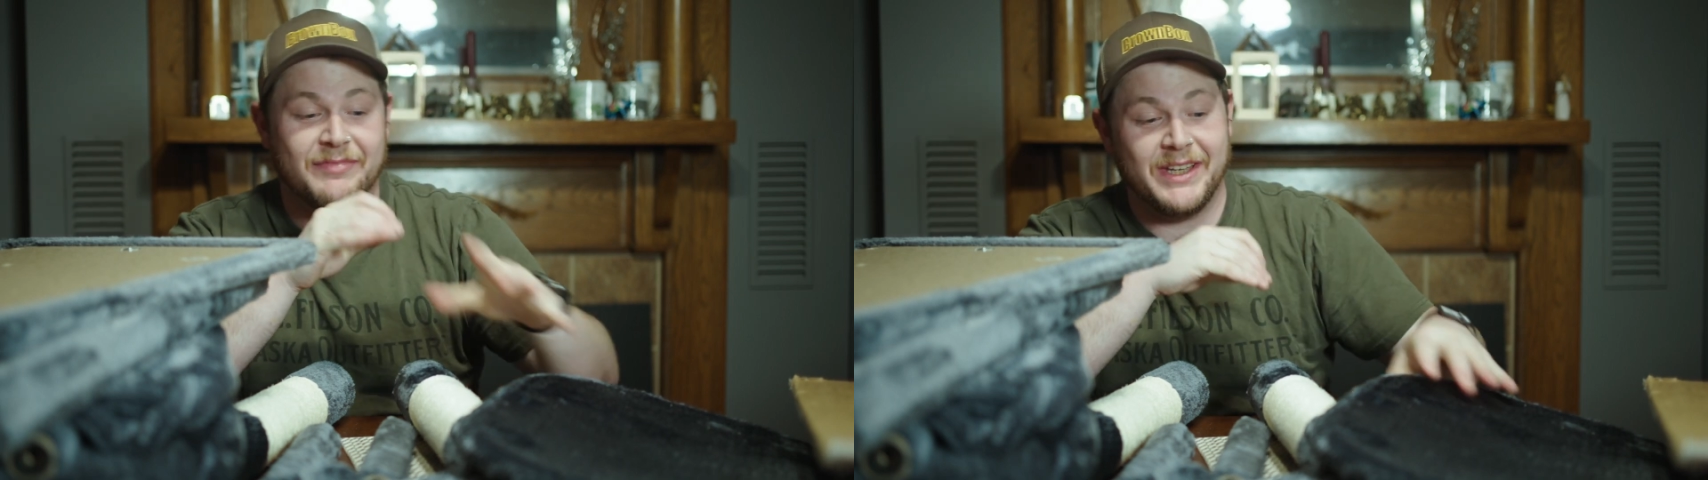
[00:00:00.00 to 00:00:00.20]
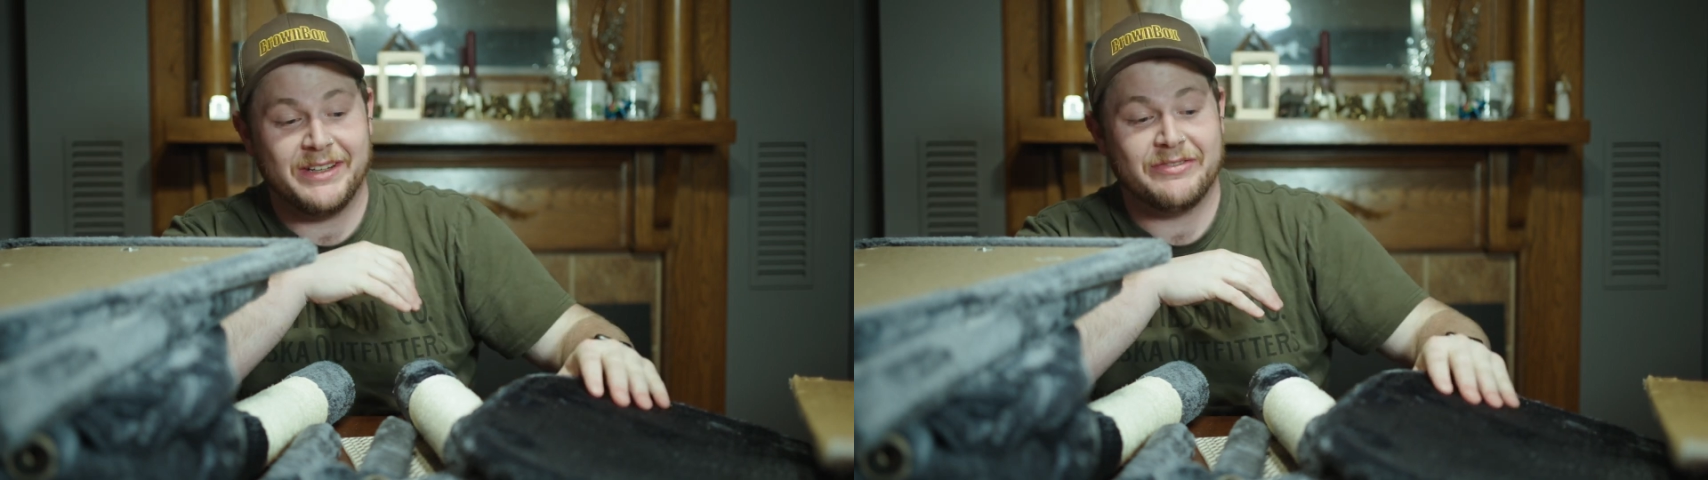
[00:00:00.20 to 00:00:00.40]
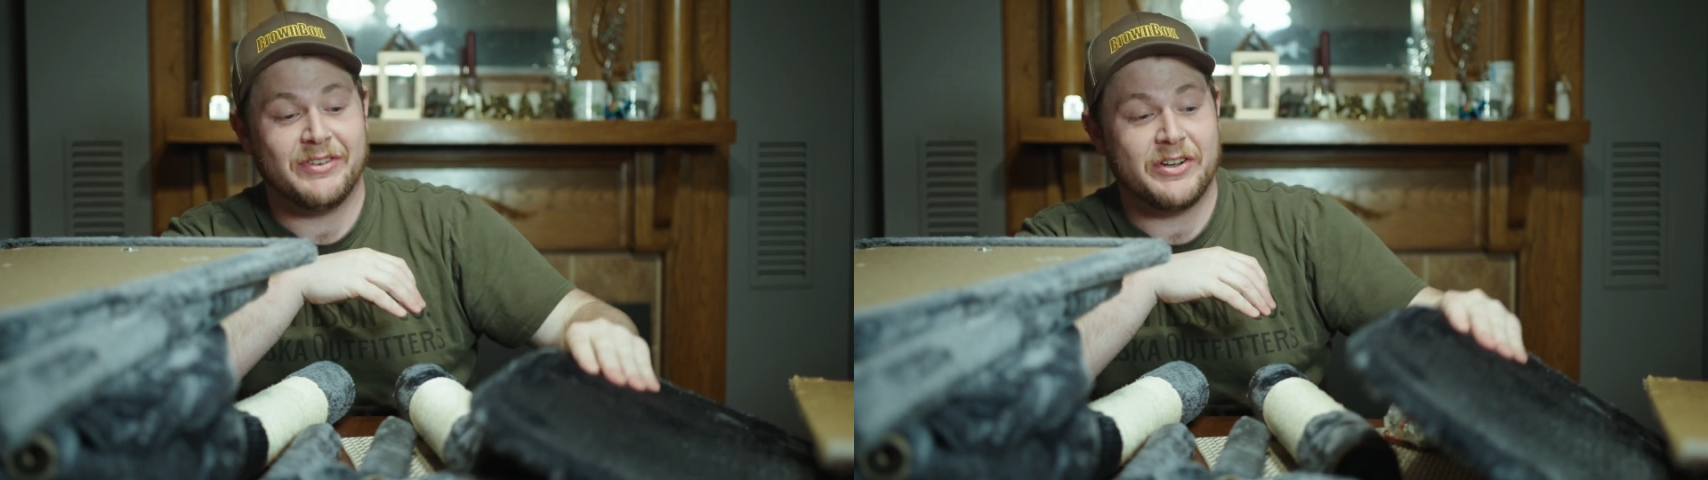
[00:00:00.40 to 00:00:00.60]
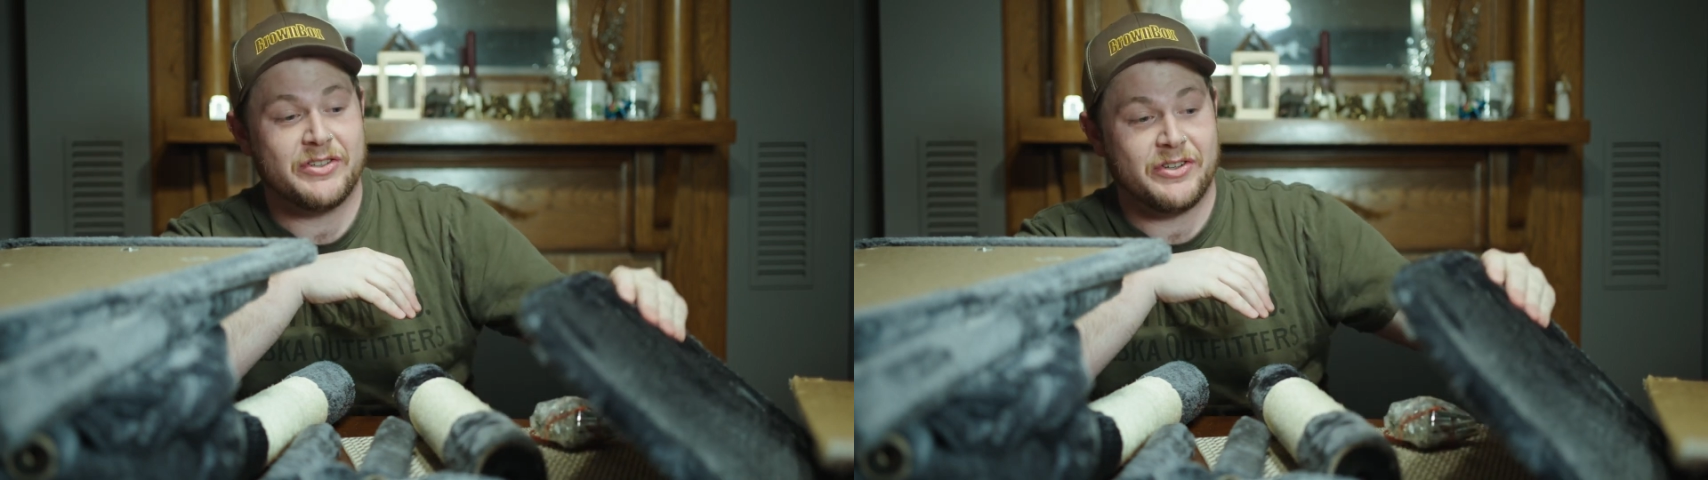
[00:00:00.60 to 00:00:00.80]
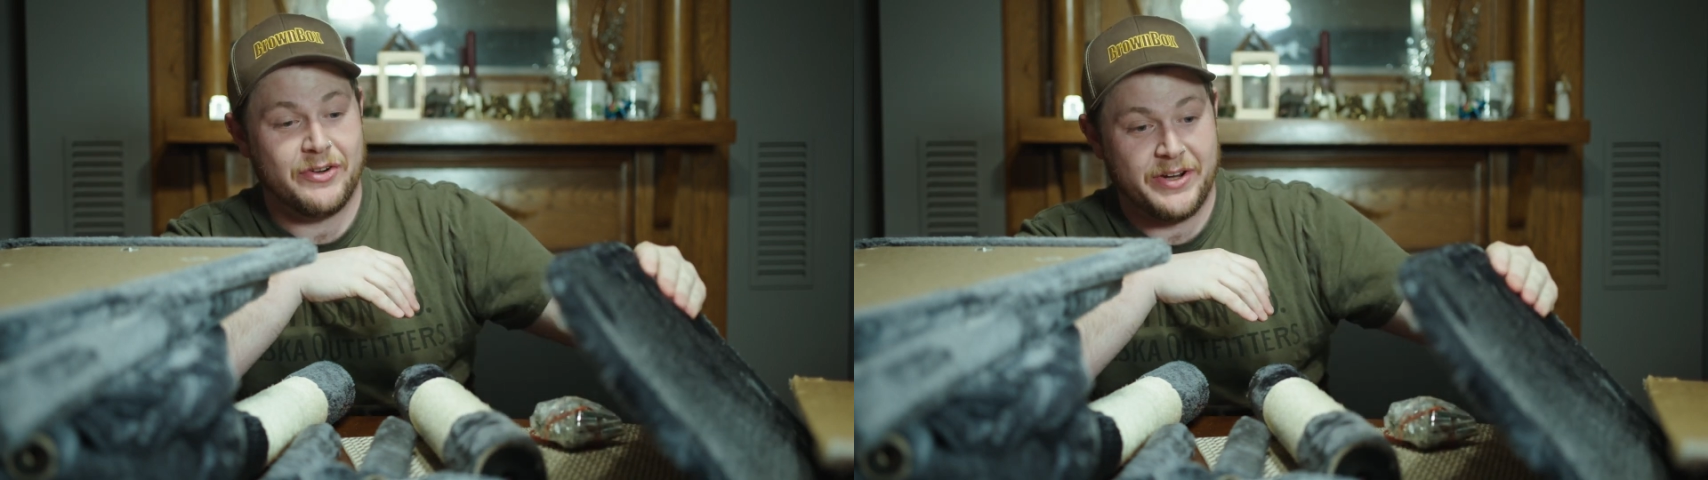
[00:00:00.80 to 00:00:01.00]
that it's very
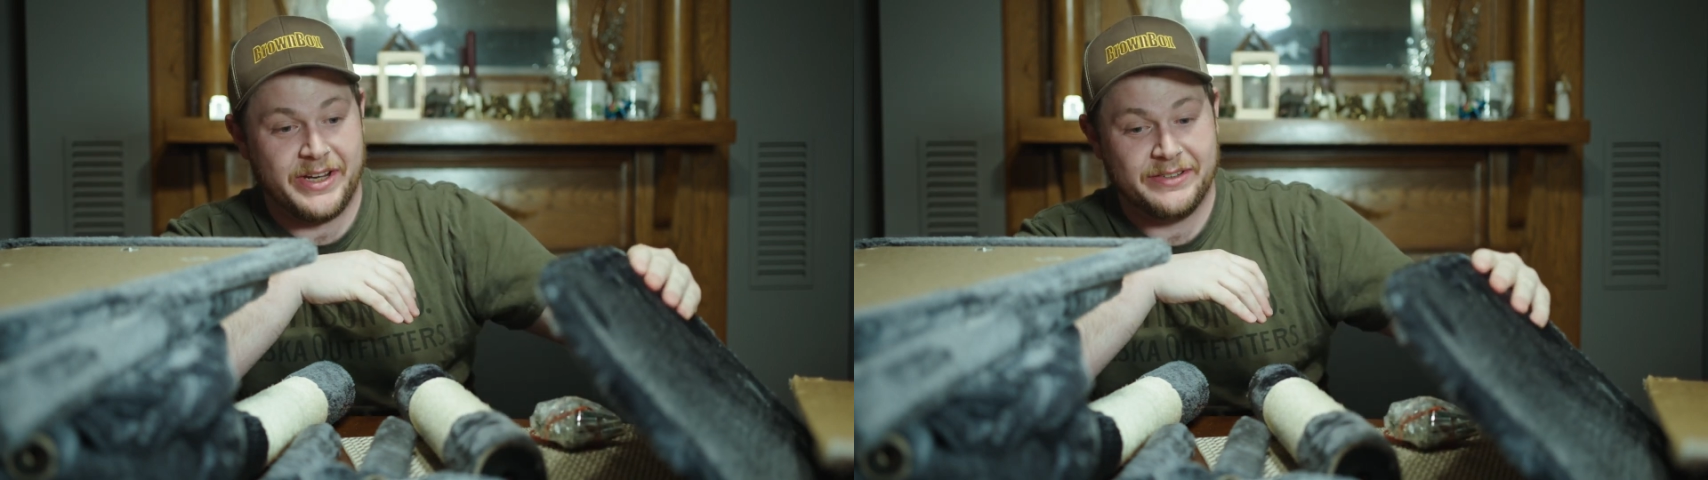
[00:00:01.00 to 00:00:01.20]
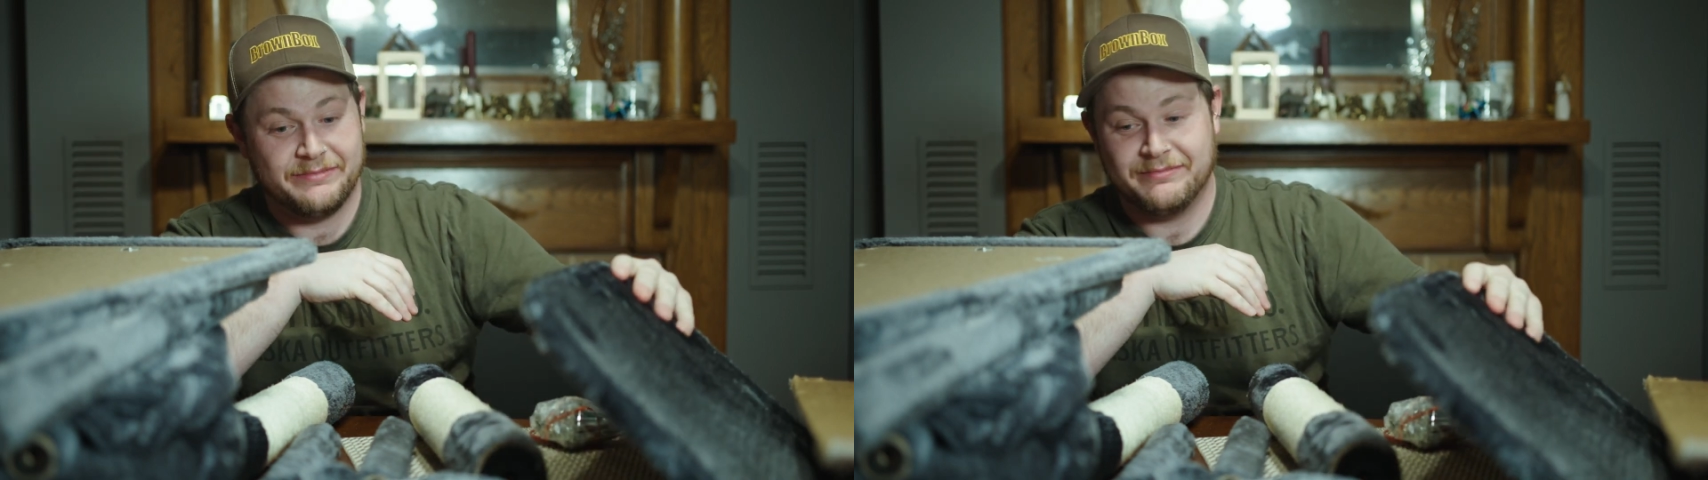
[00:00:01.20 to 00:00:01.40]
sturdy